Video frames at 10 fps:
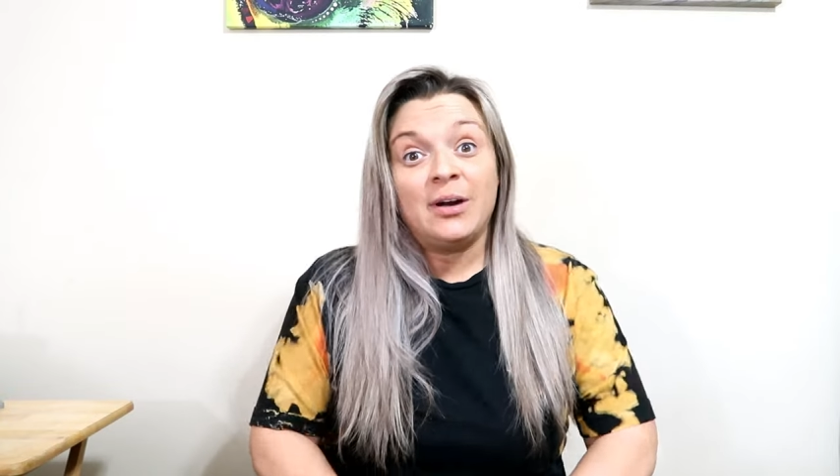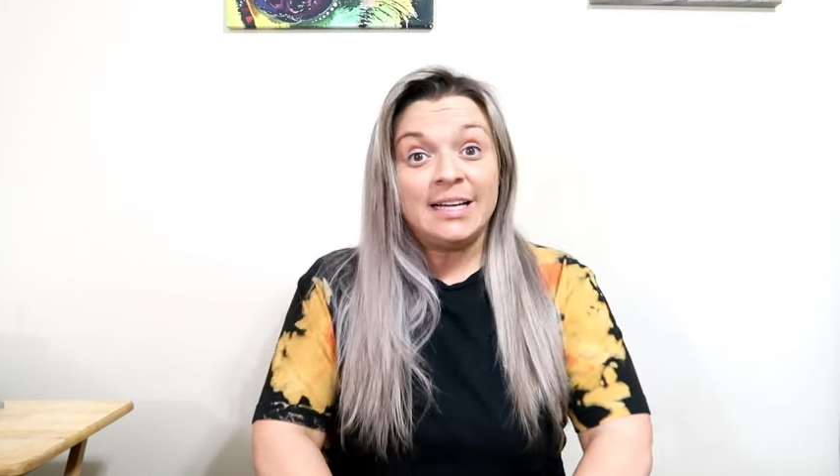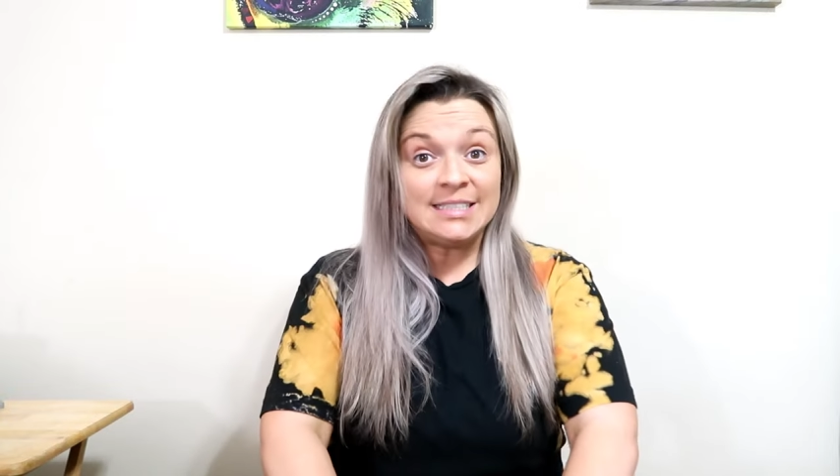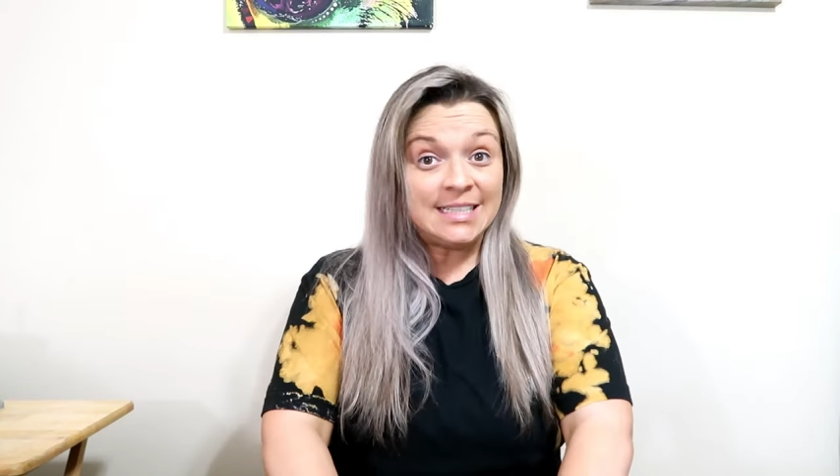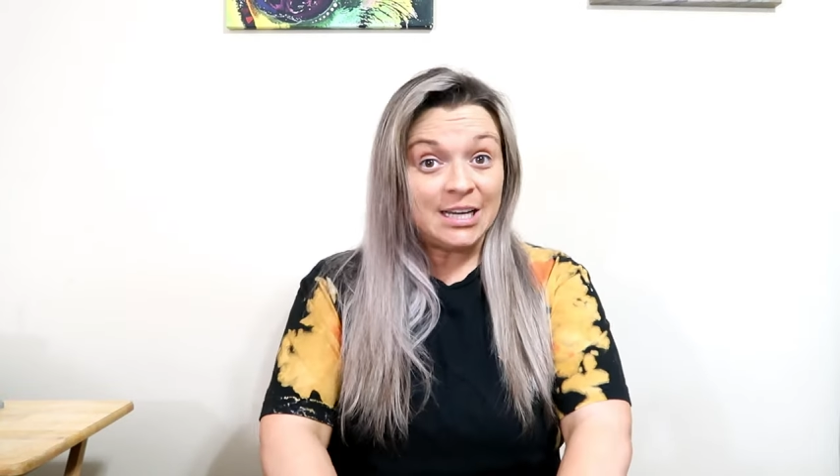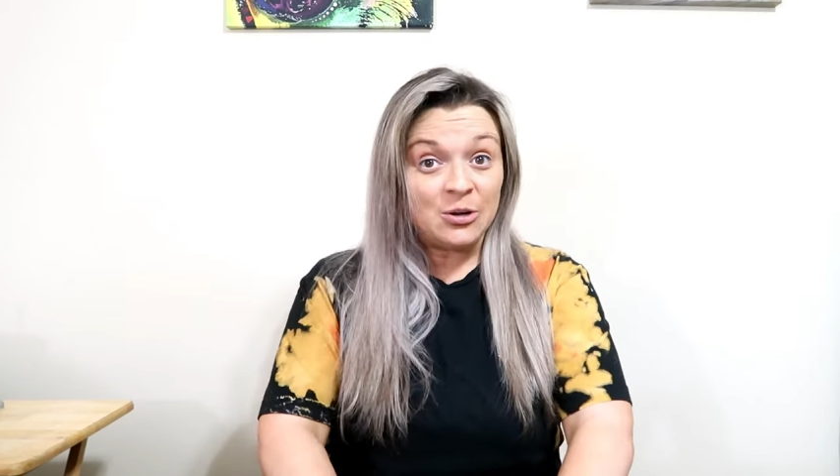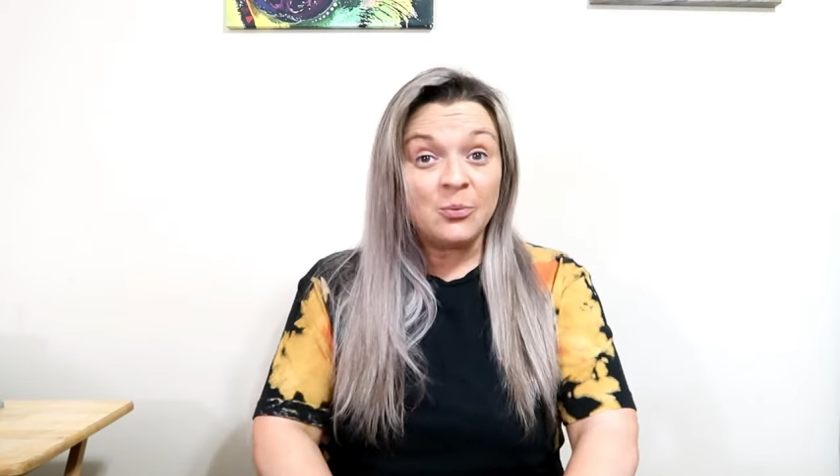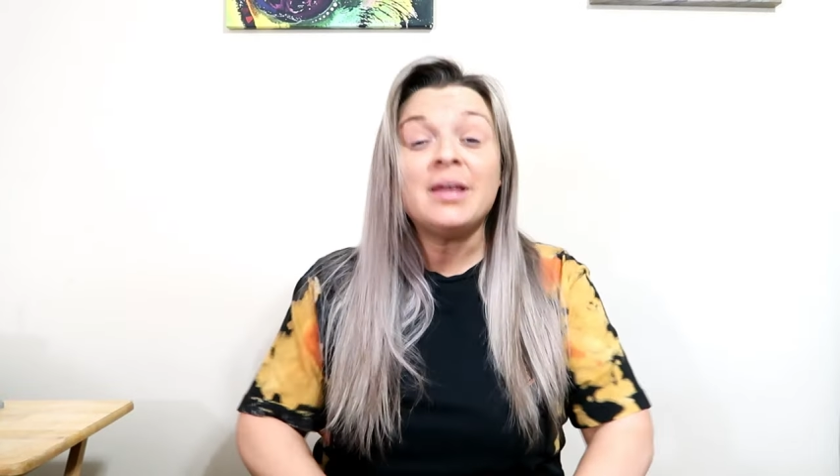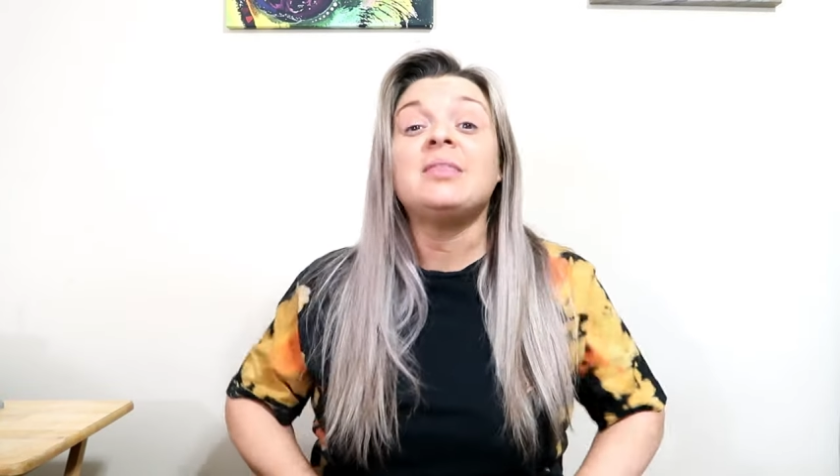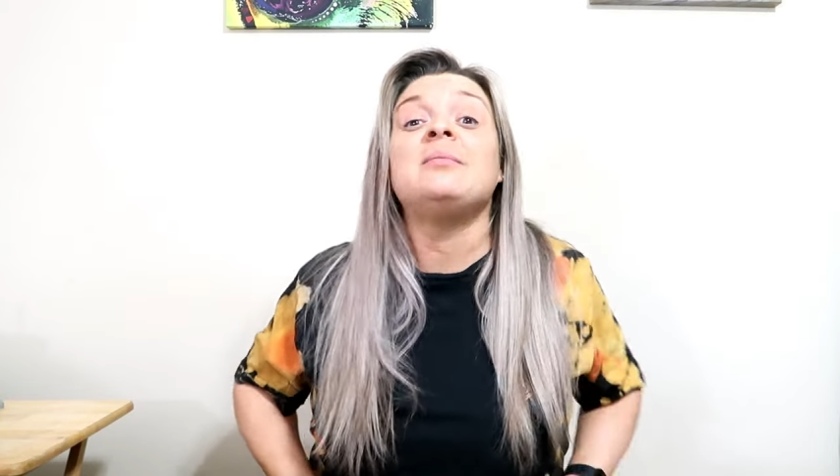you guys sticking
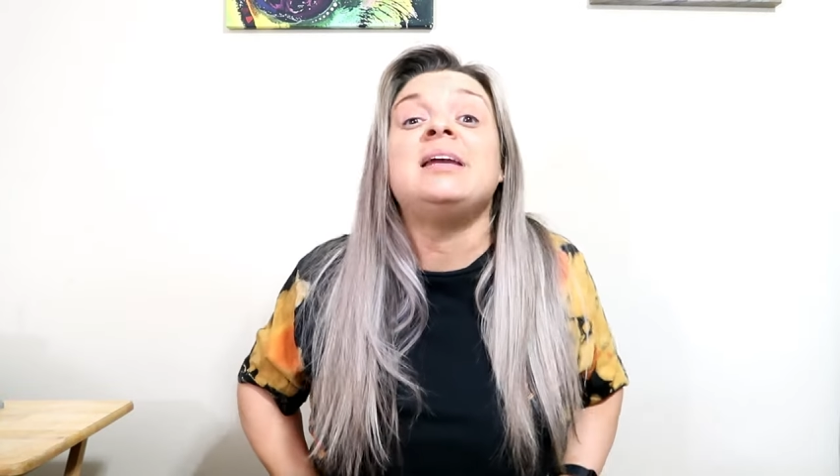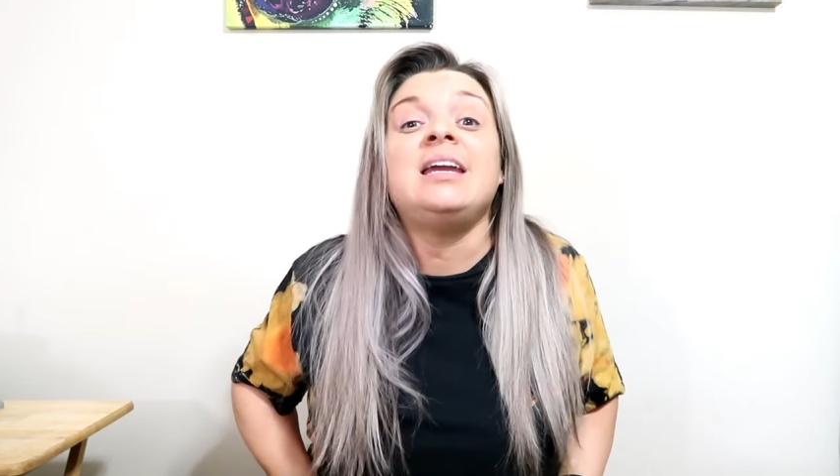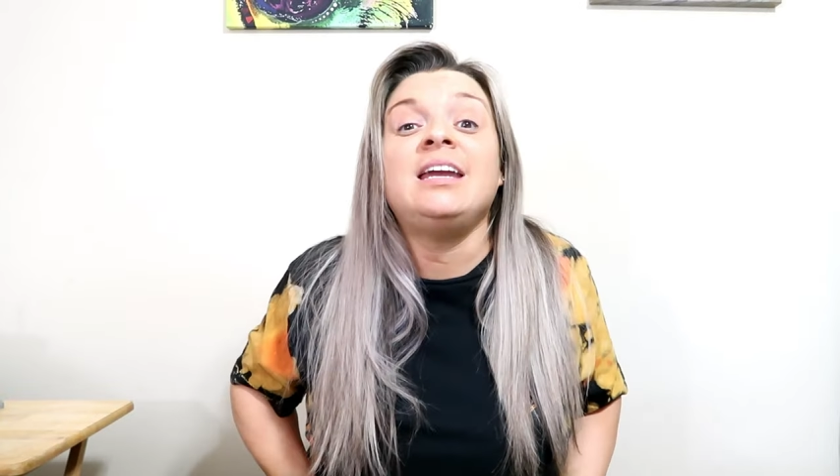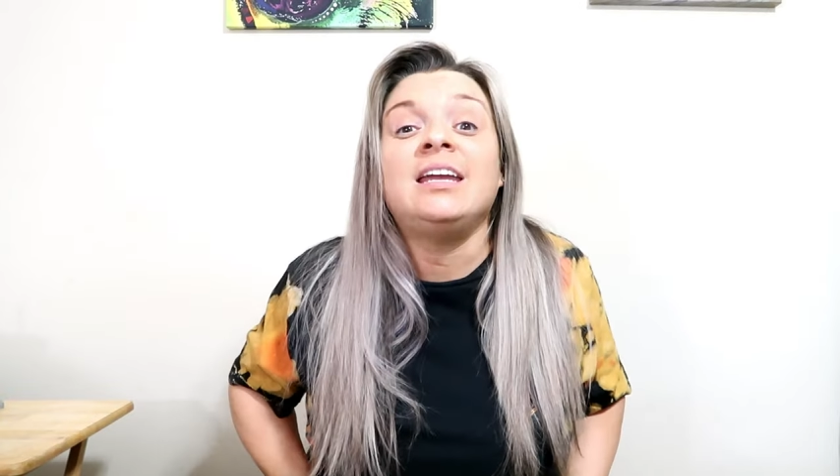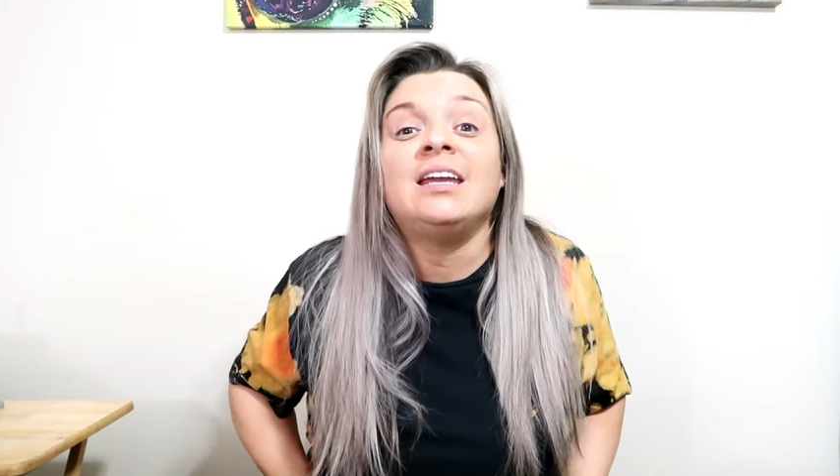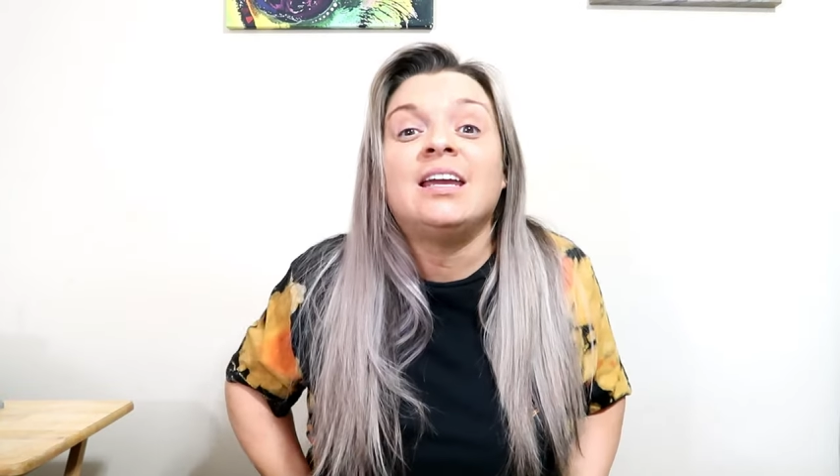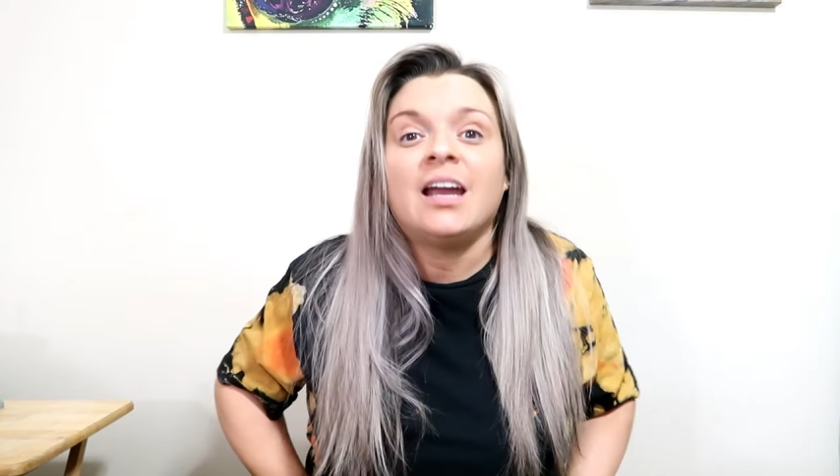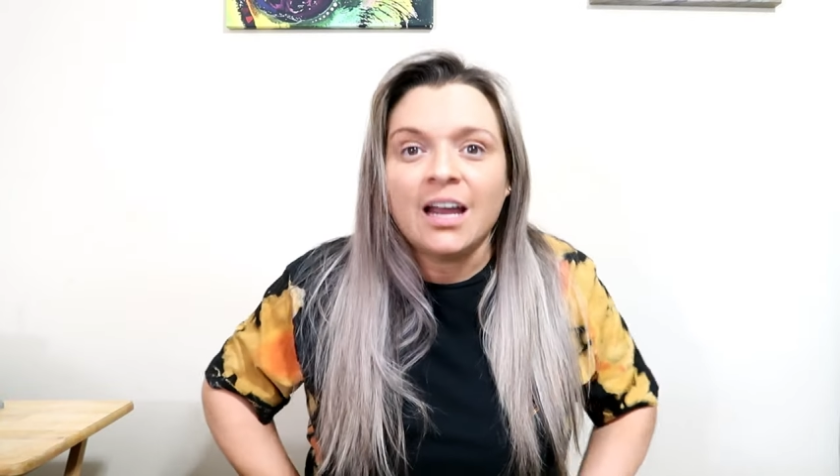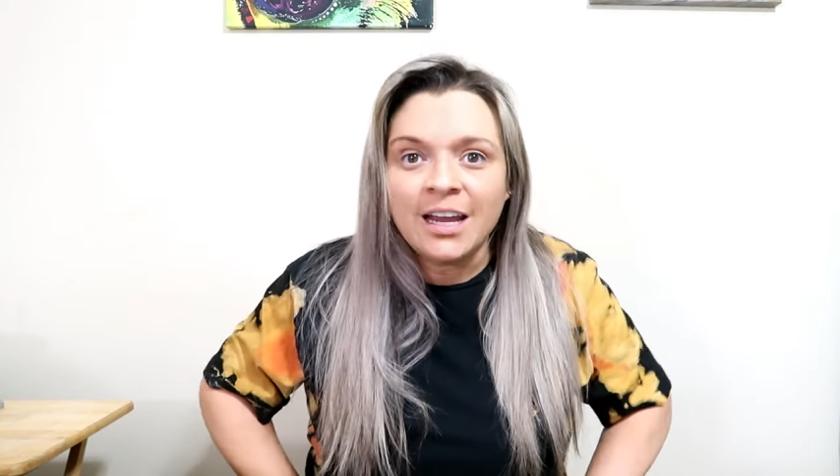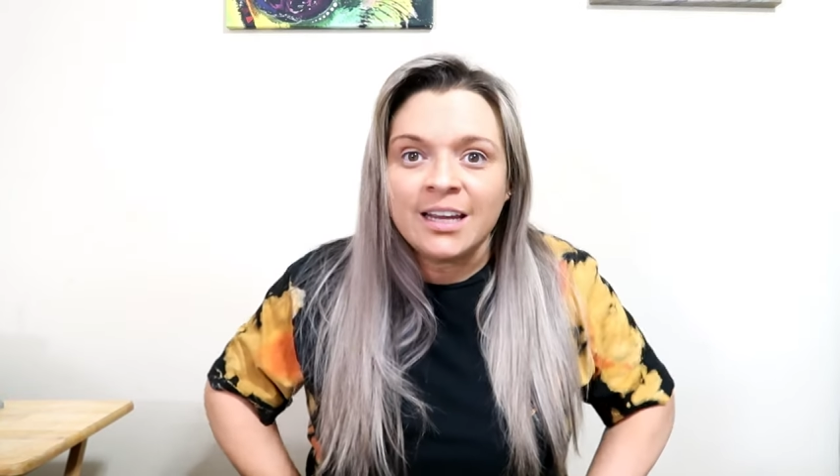with me
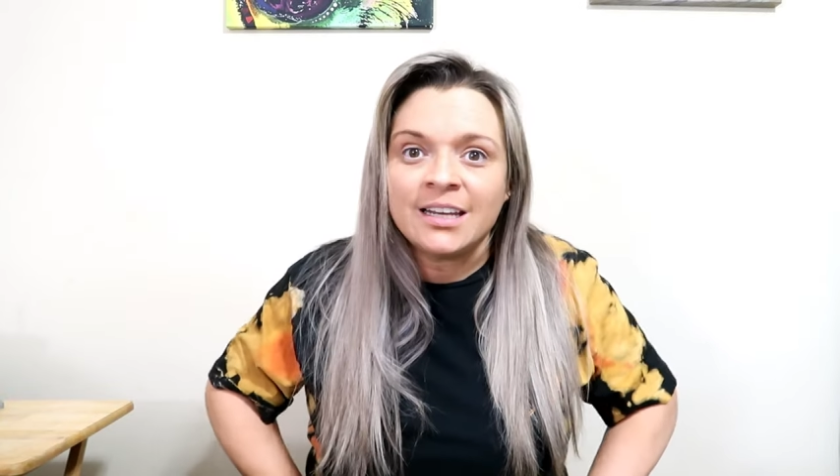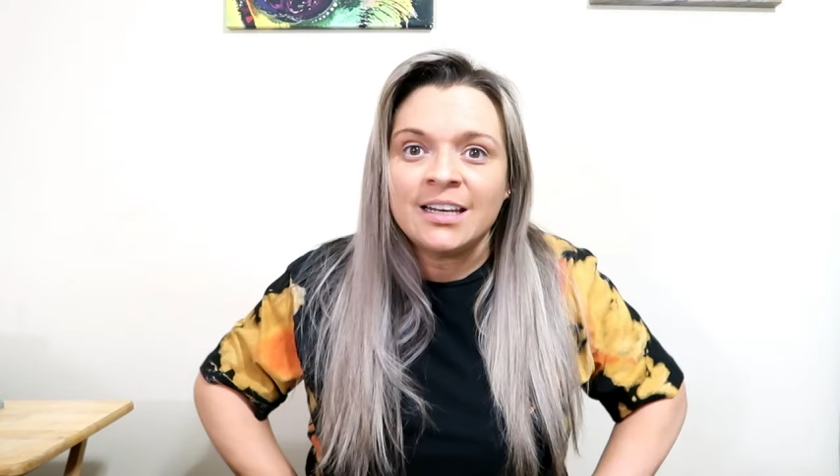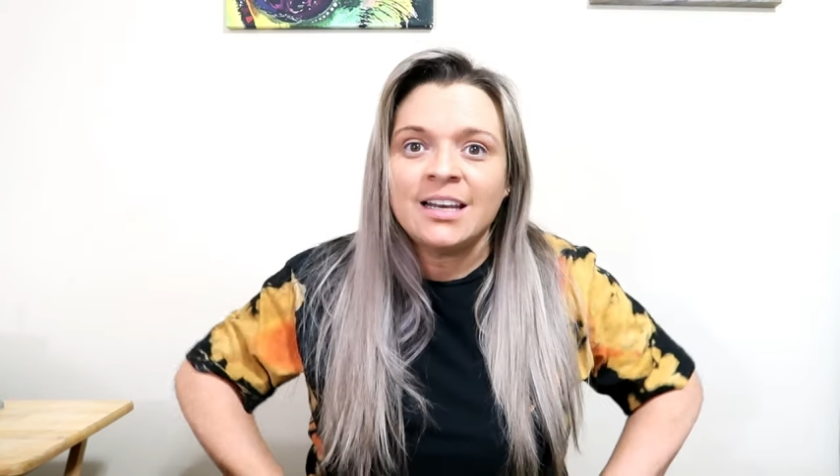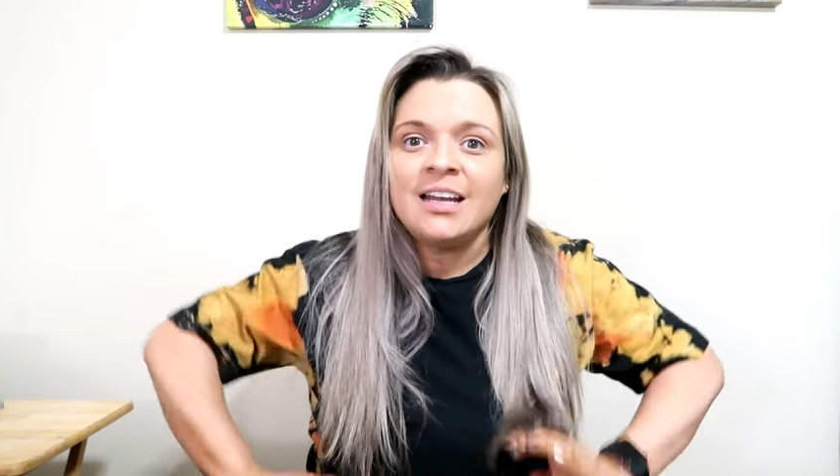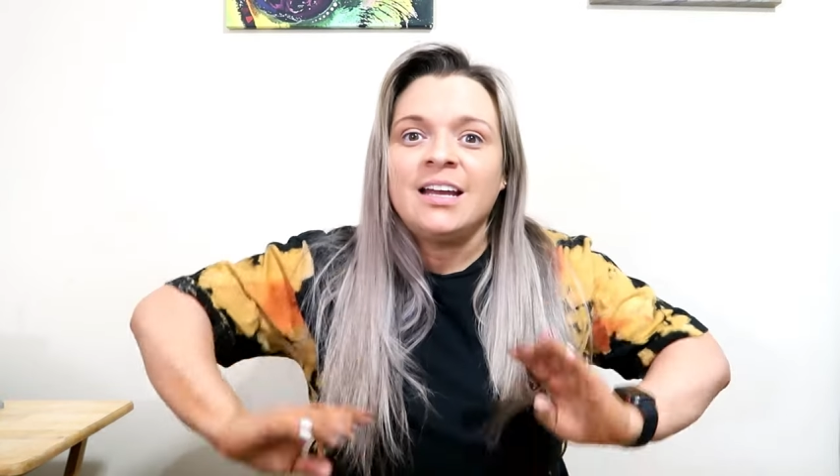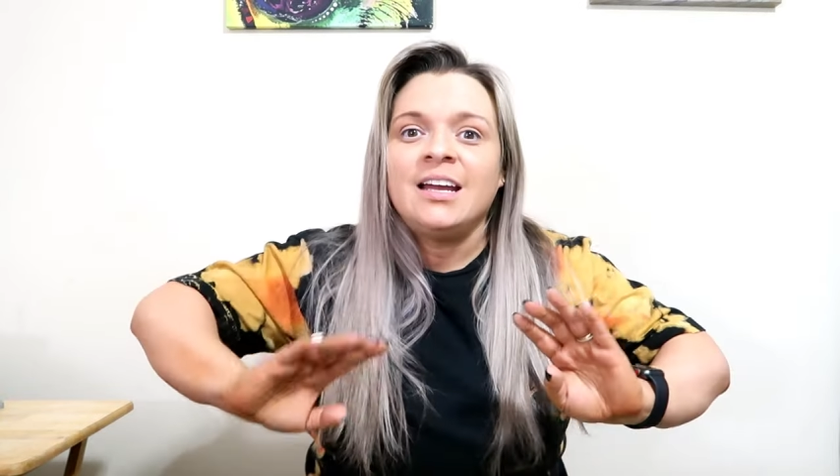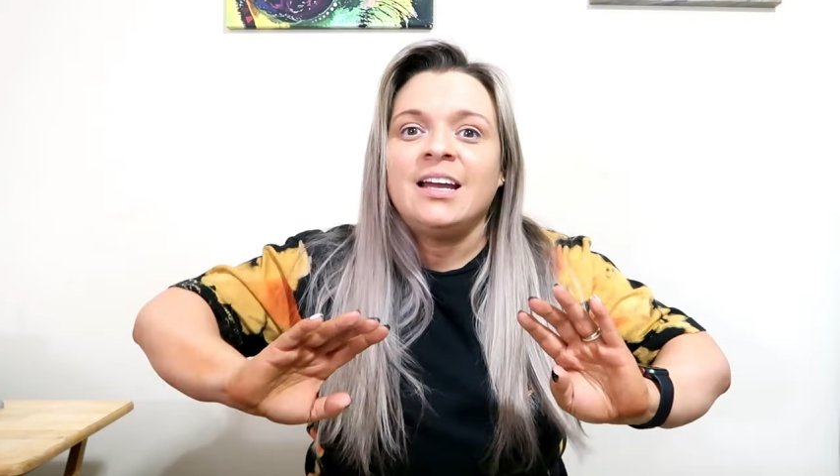and